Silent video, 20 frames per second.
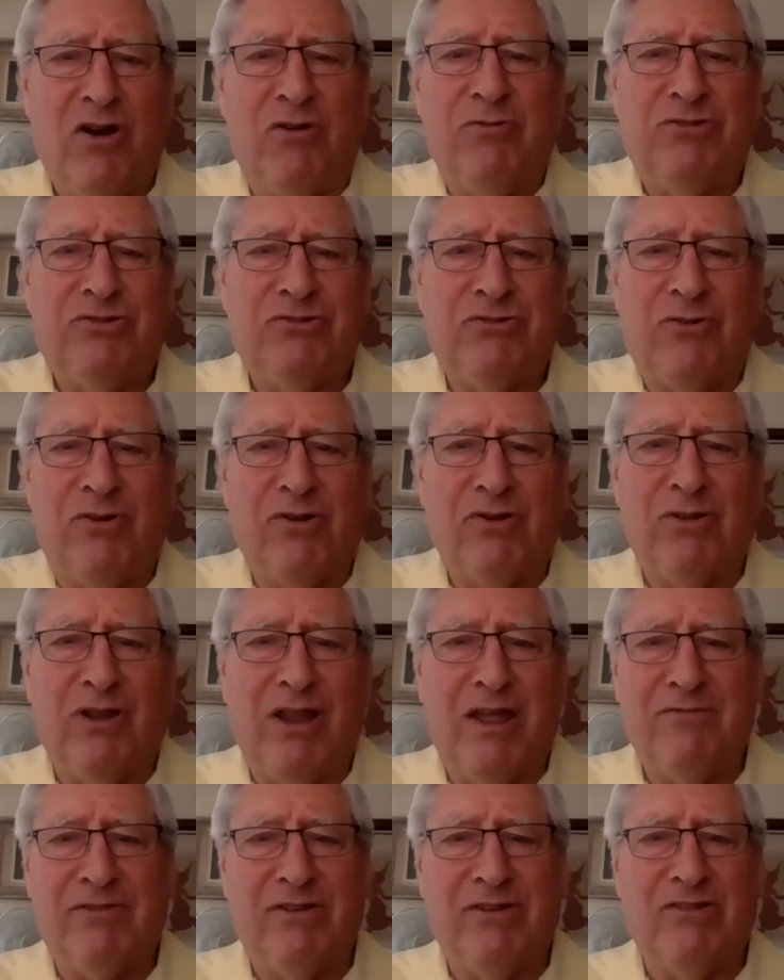historical
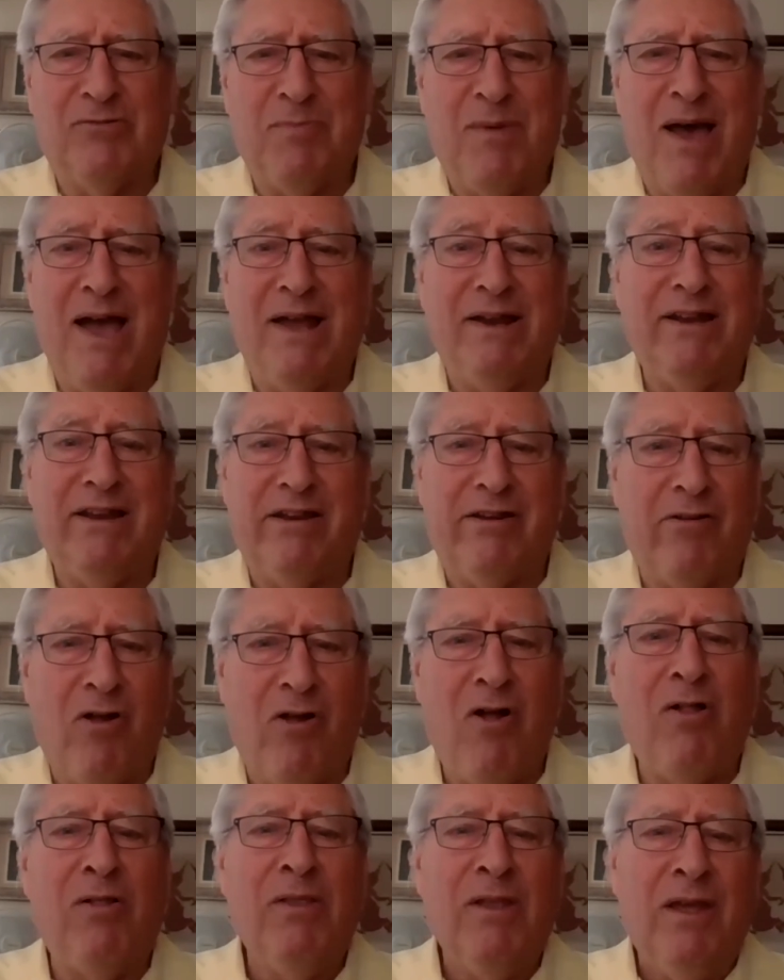evidence behind it at
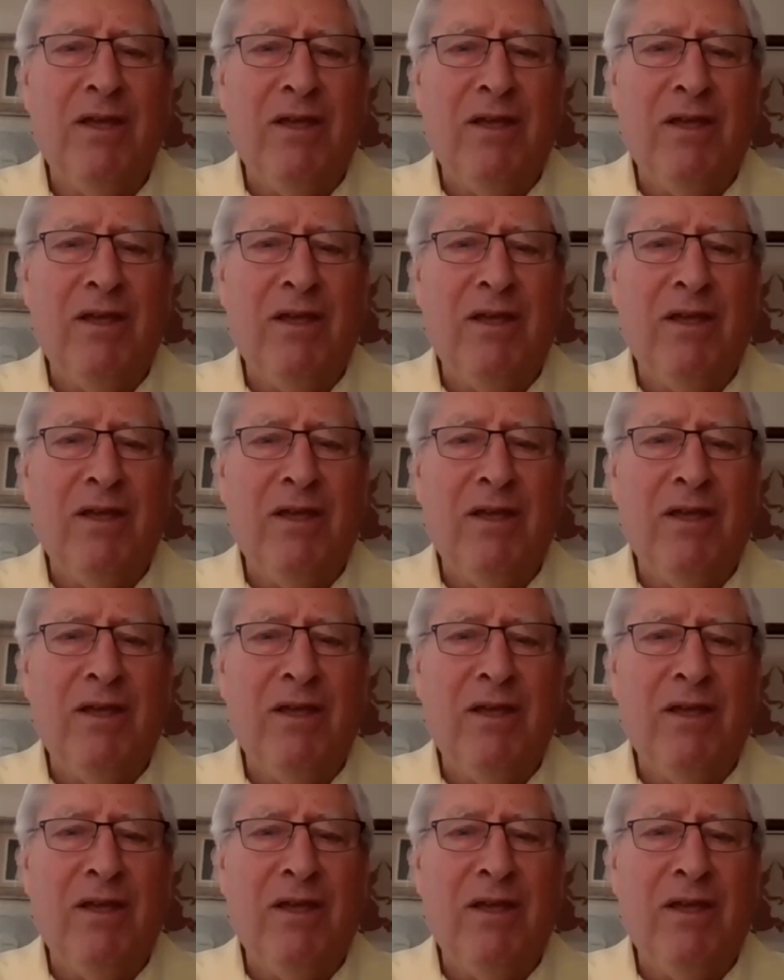all.